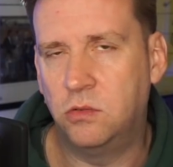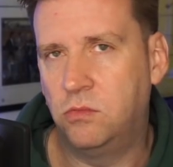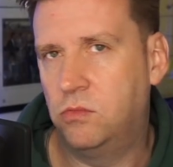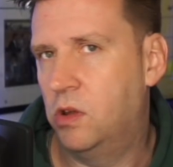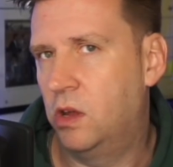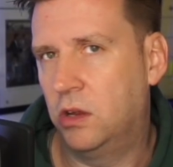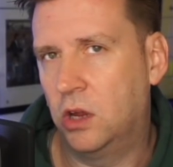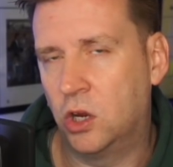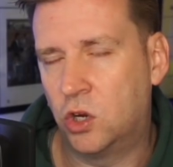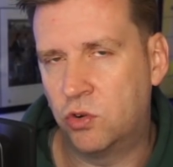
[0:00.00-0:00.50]

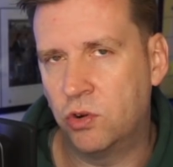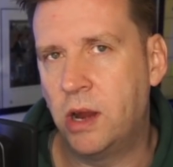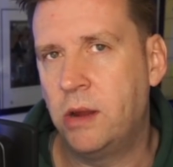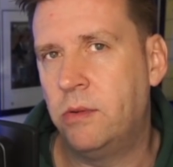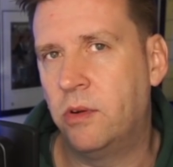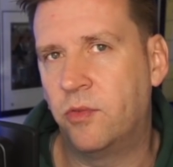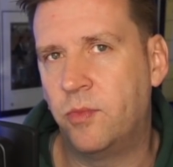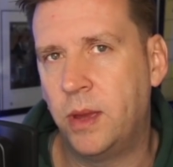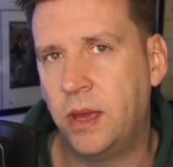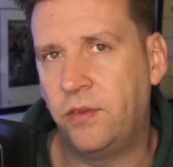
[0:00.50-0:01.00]
agree
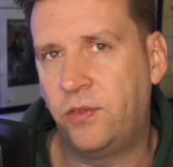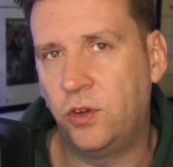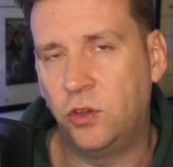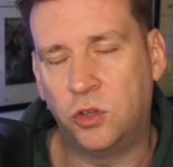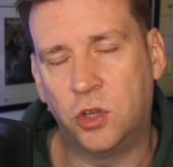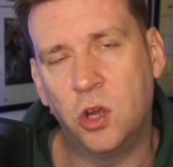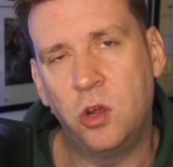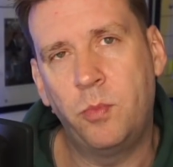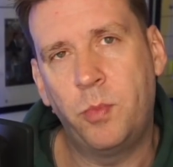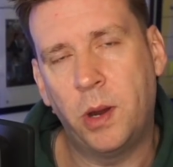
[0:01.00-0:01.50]
with me. If you
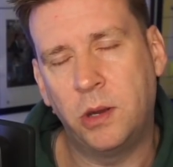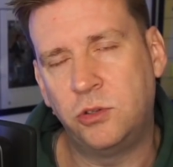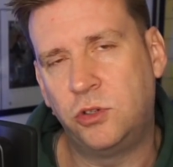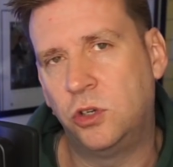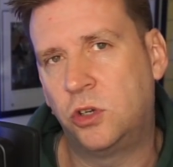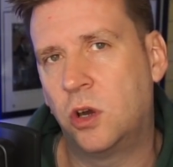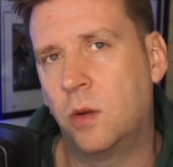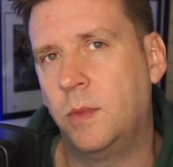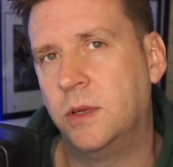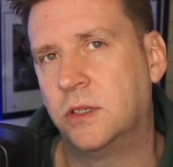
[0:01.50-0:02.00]
do, post your
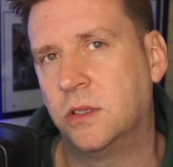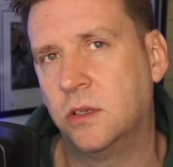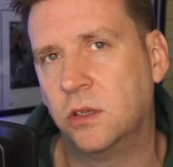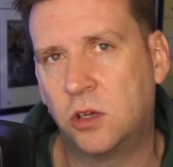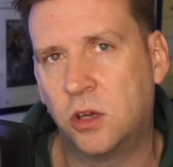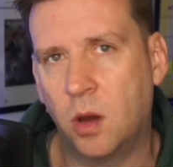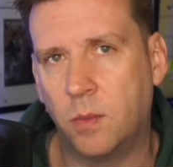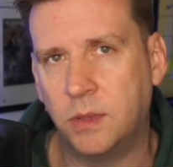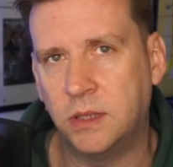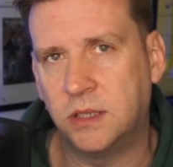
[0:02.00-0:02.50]
comments in the
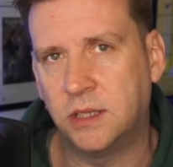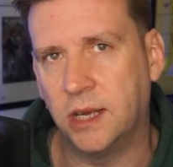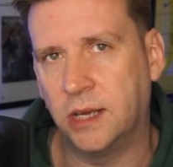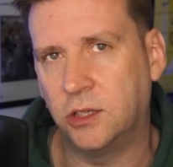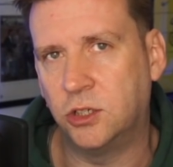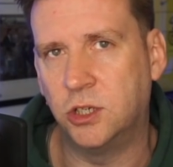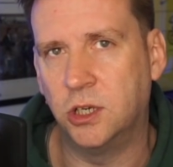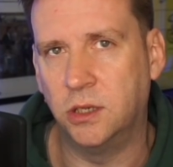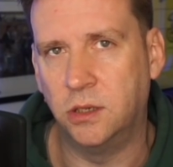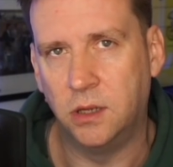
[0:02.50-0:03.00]
comment
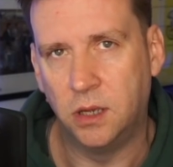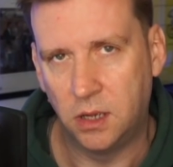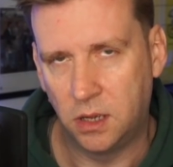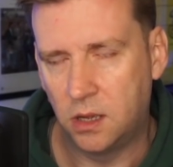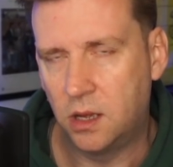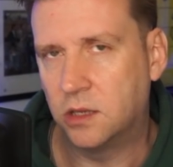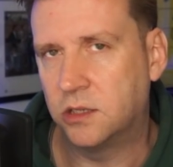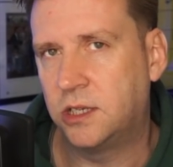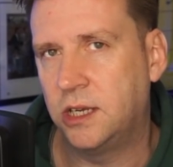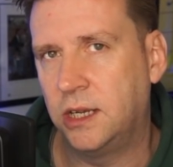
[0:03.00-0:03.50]
section.
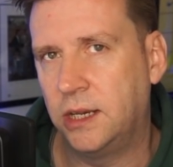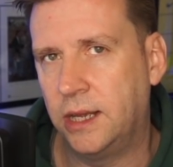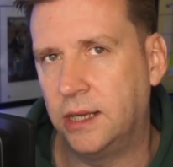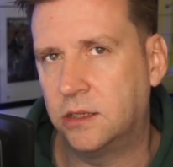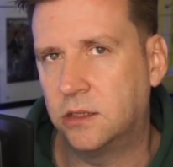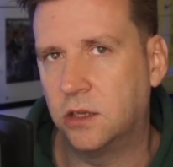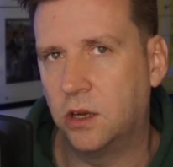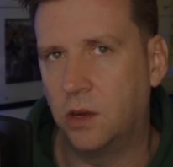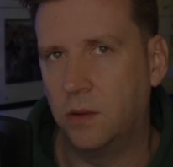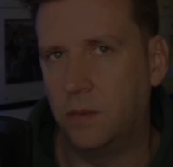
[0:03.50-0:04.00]
See you next time.